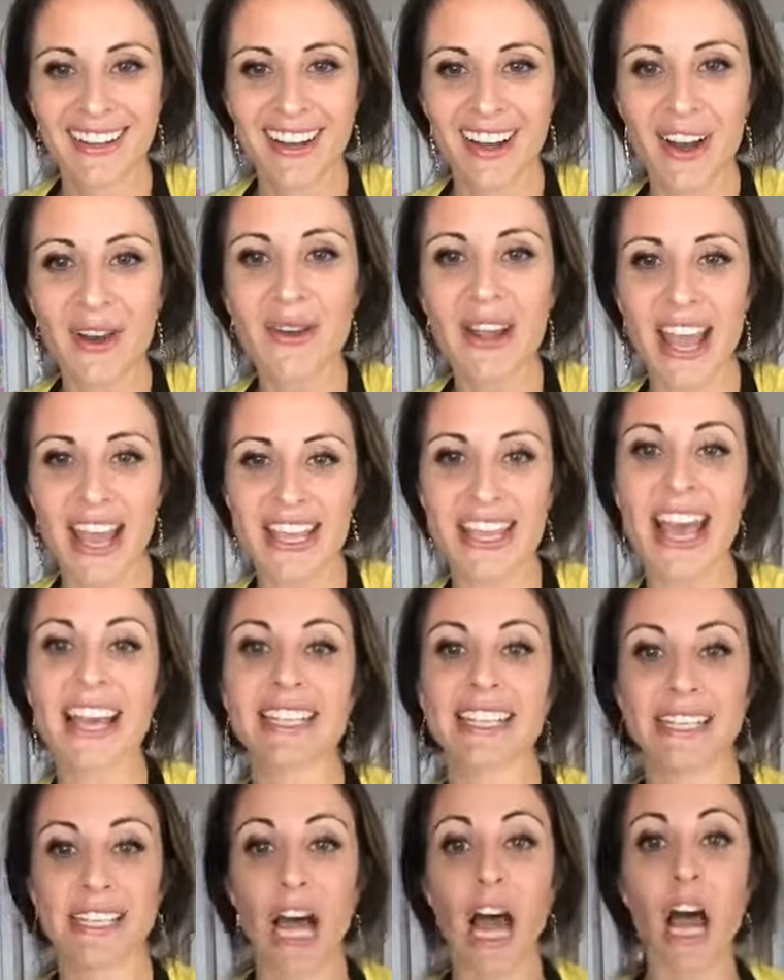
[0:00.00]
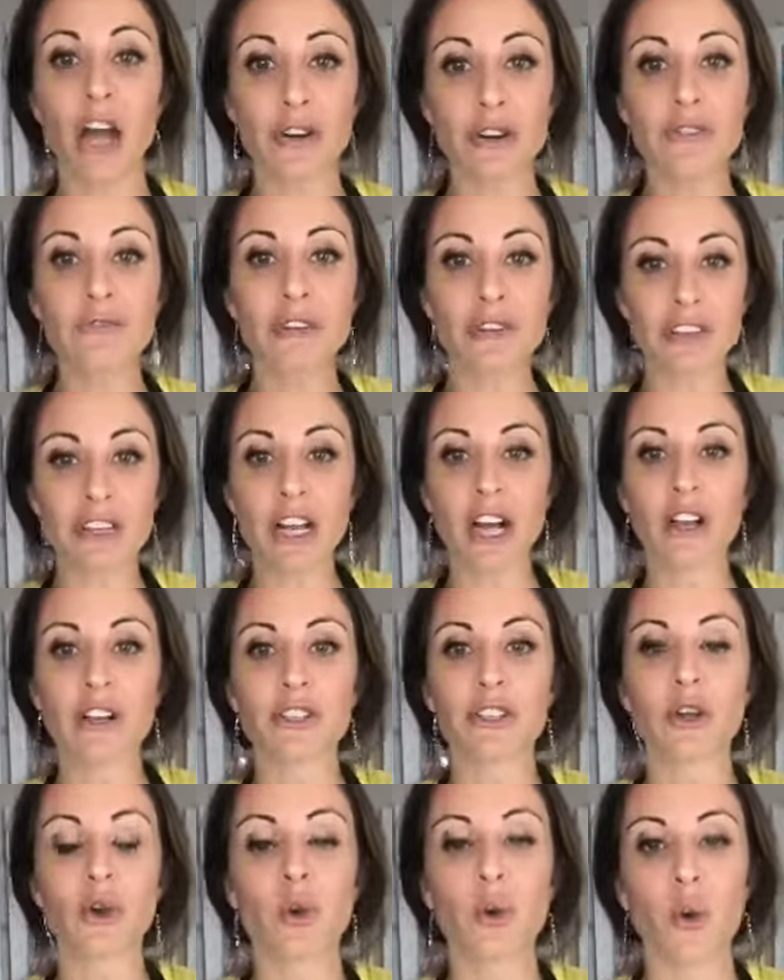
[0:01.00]
okay, yes, it's
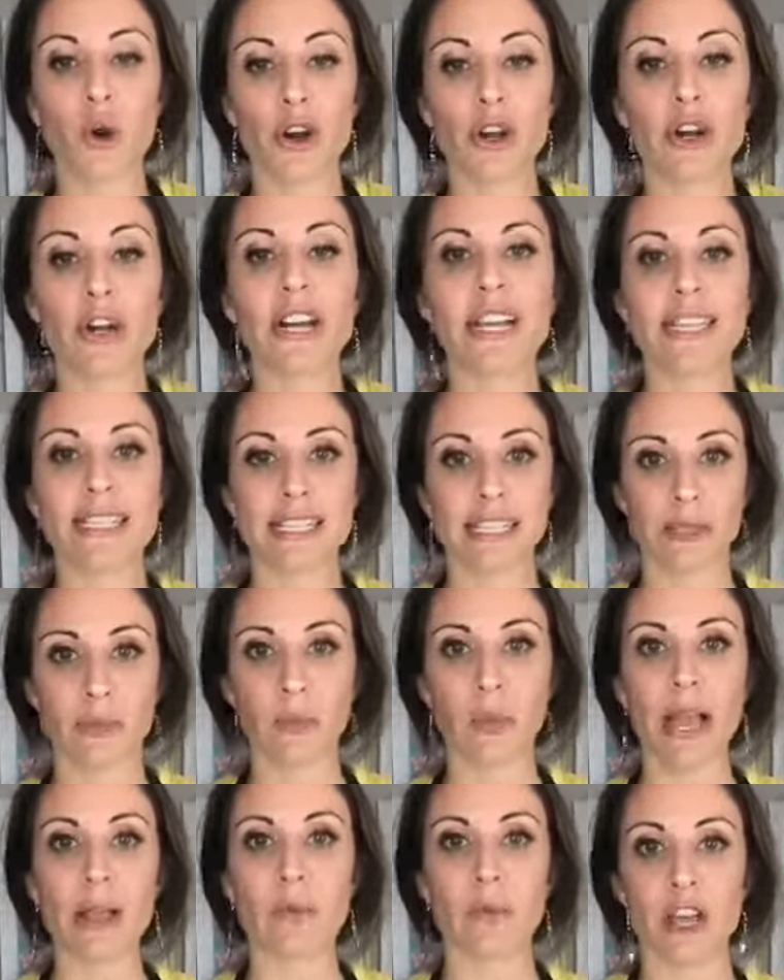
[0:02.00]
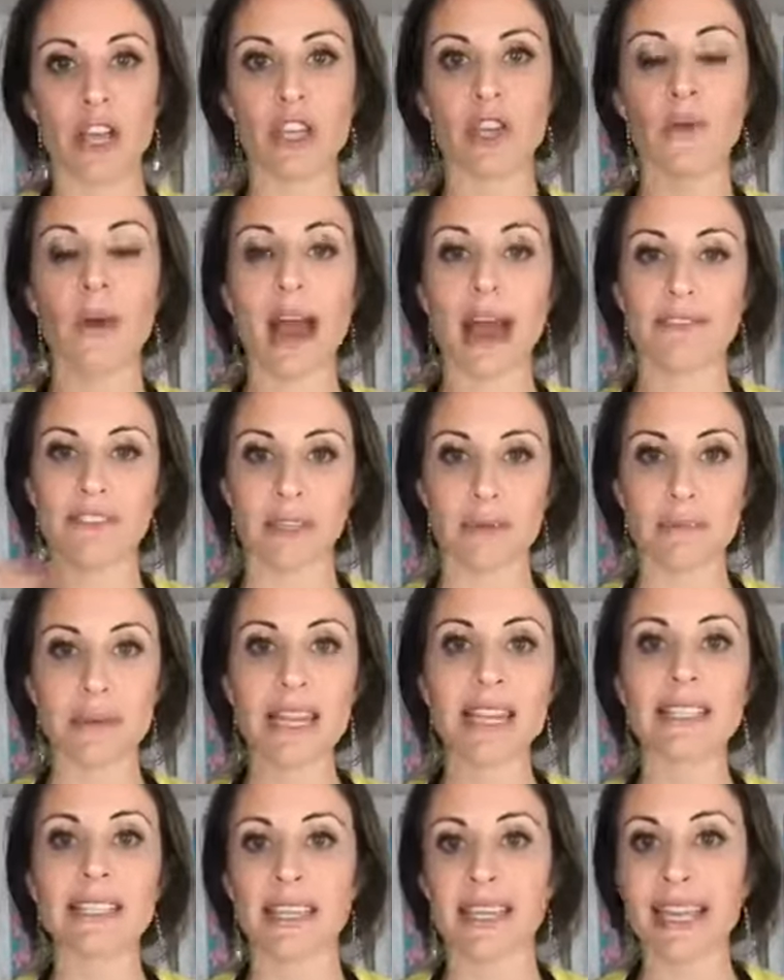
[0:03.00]
$150 a quarter is like what you have to
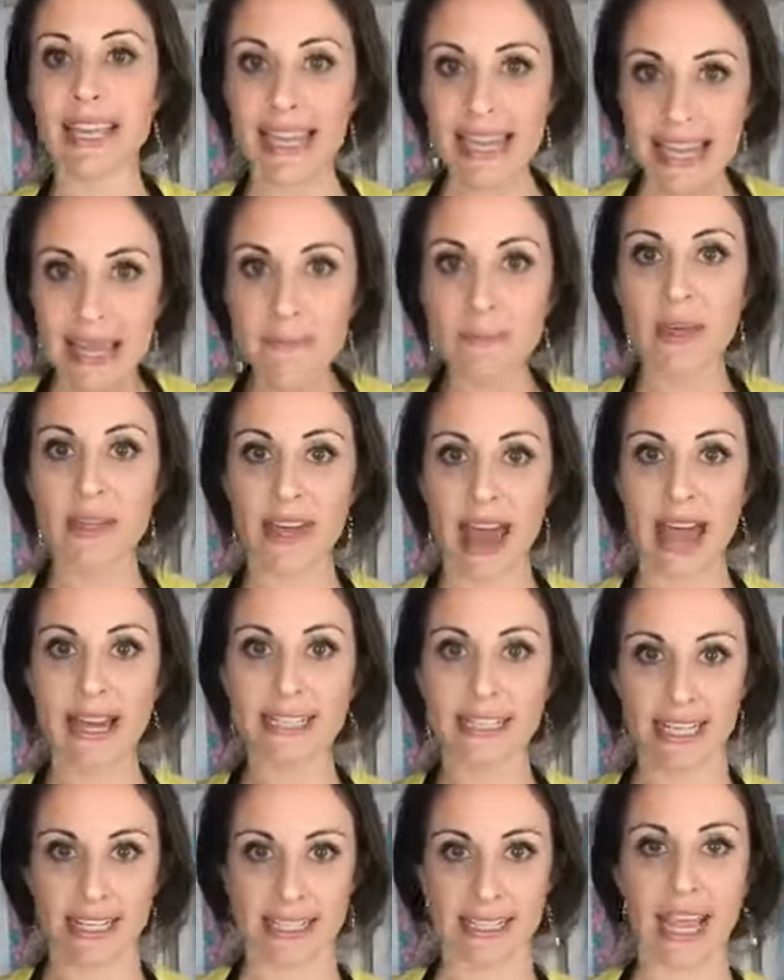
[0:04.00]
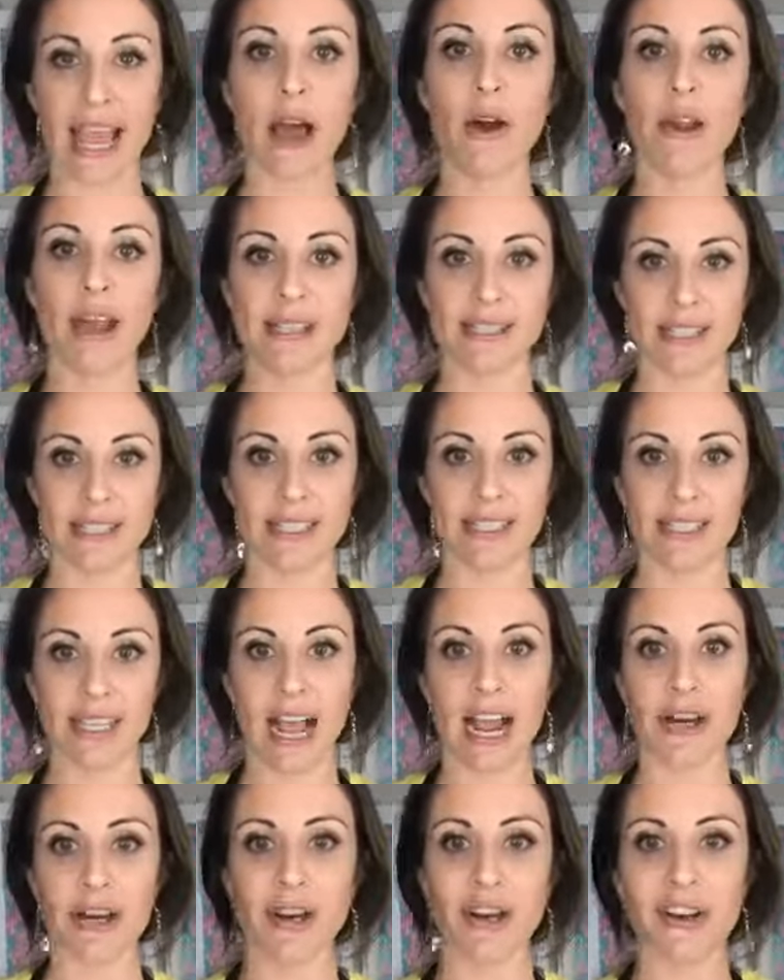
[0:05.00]
meet to keep that discount as a
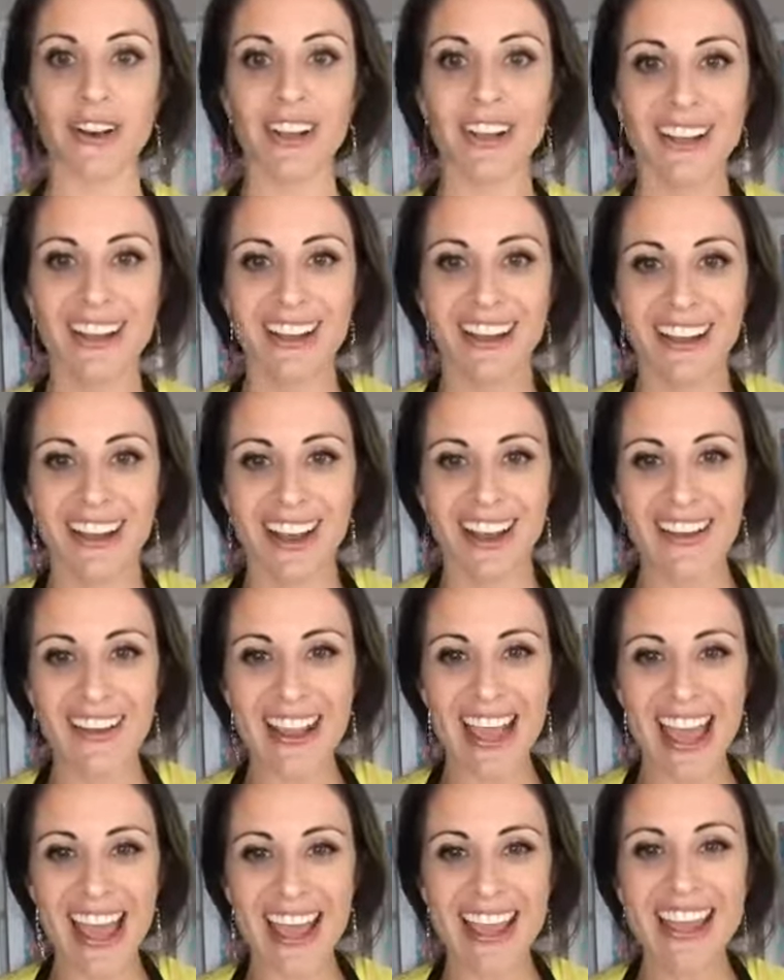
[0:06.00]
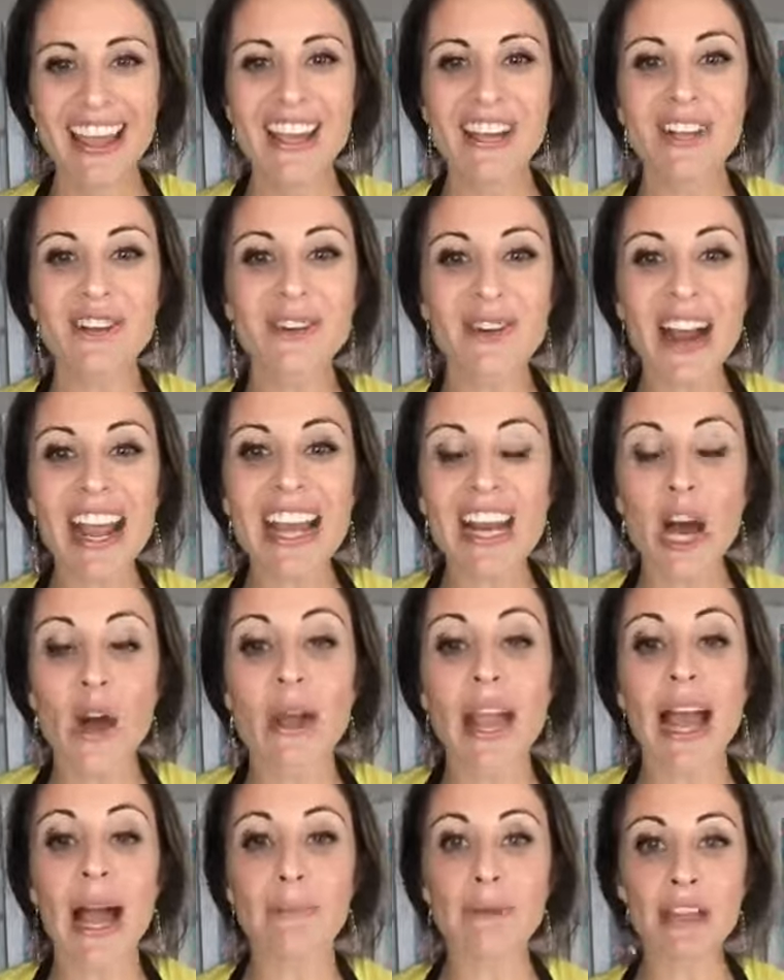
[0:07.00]
designer. Okay, great.
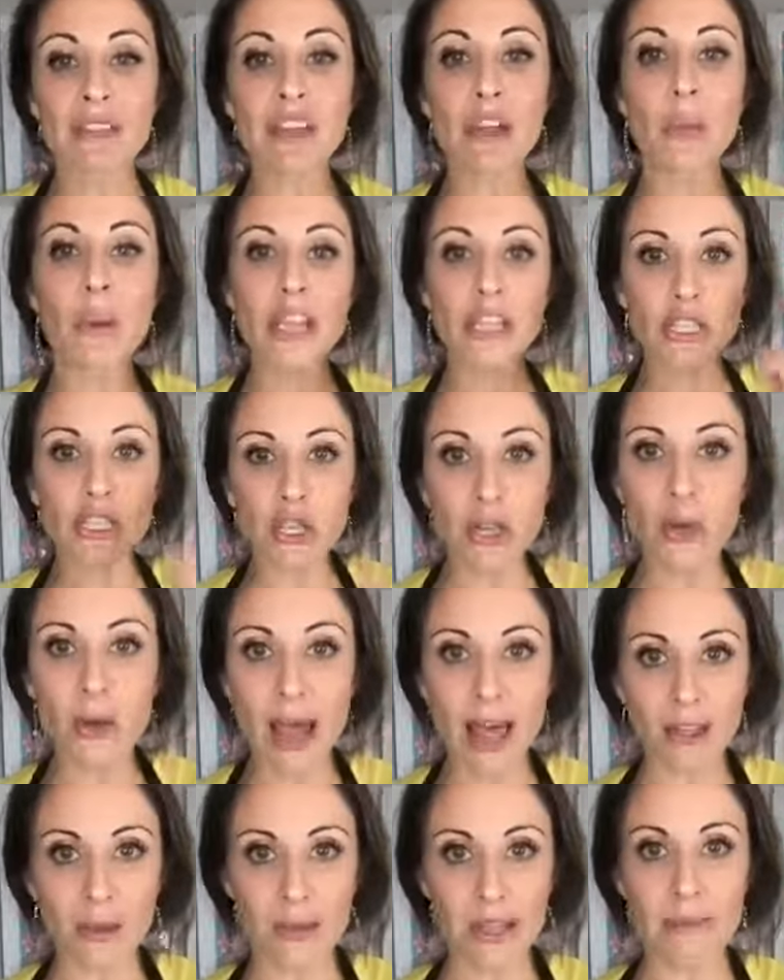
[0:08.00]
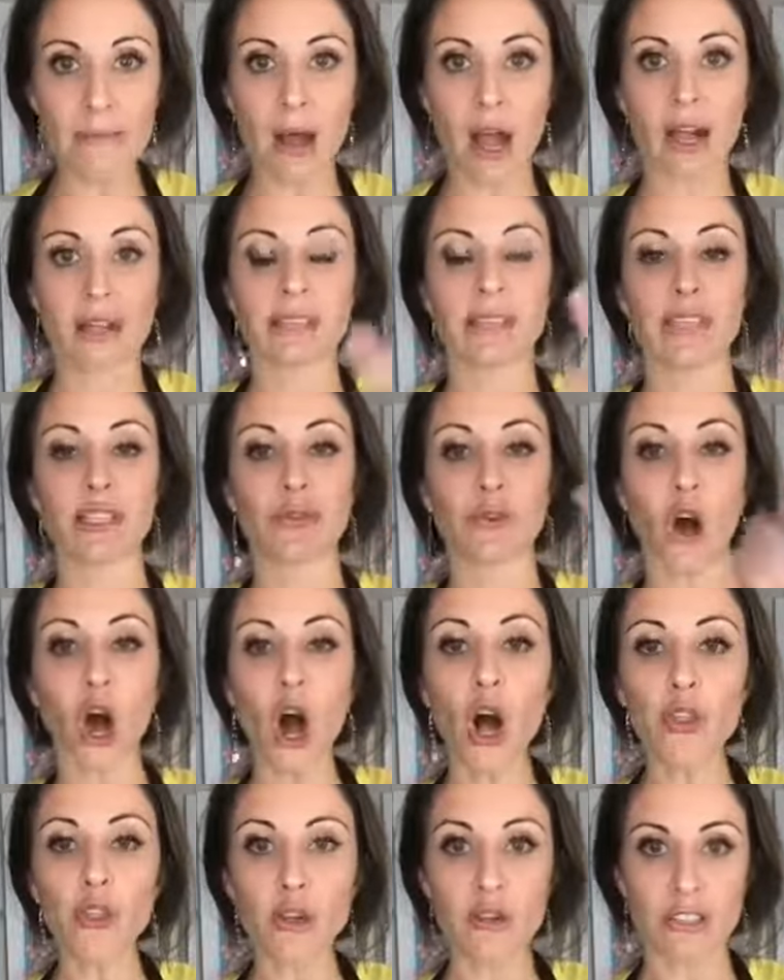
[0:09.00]
Okay, I'm giving away 2 Halloween boxes for
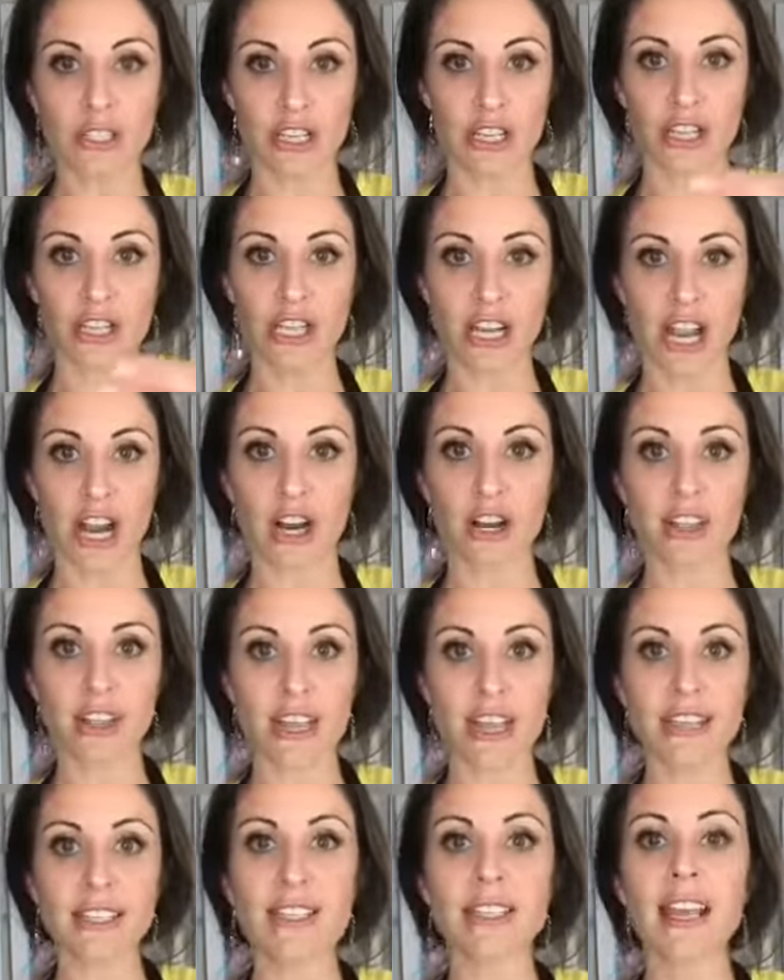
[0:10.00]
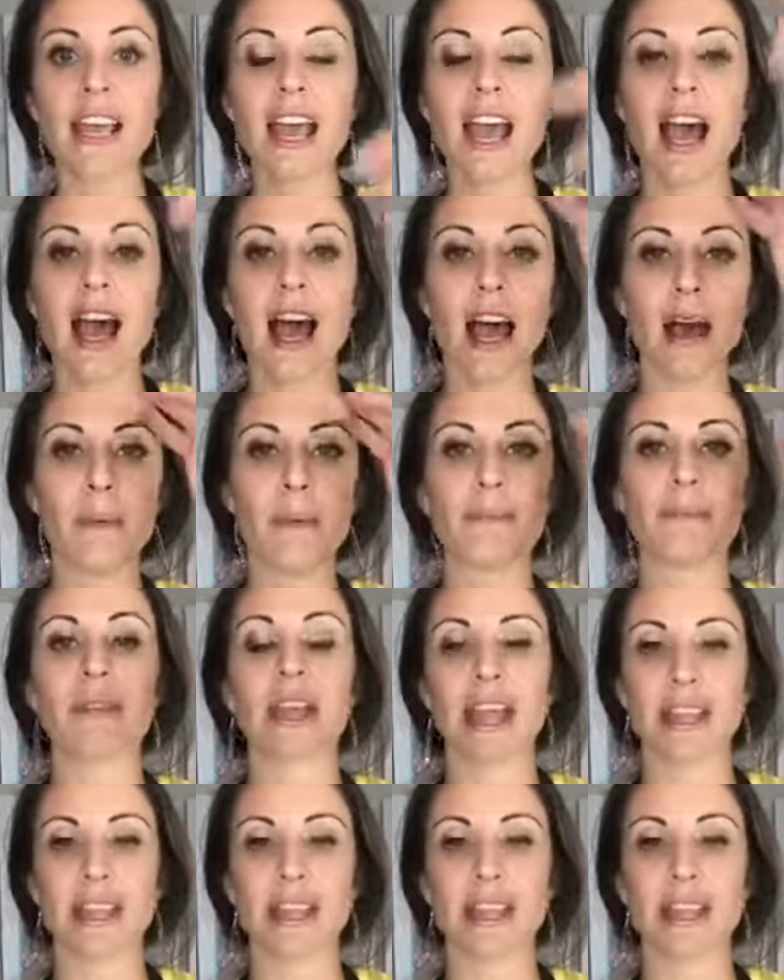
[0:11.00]
all those that share this. I'm